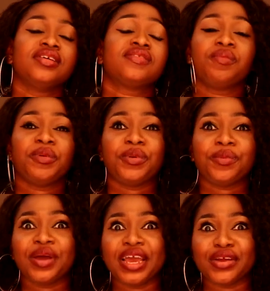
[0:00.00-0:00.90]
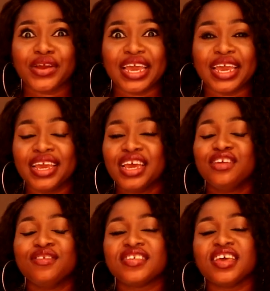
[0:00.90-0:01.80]
So be prepared, okay?
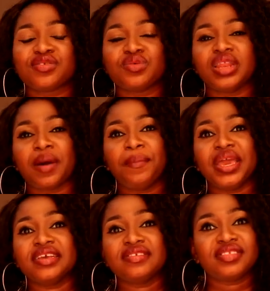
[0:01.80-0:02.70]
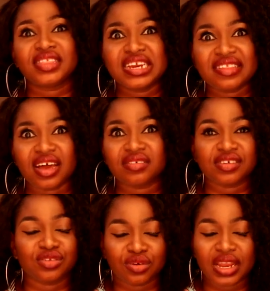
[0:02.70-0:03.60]
You see a school that pays three
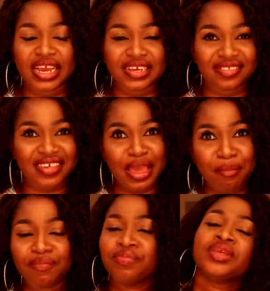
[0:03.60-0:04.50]
thousand dollars a term,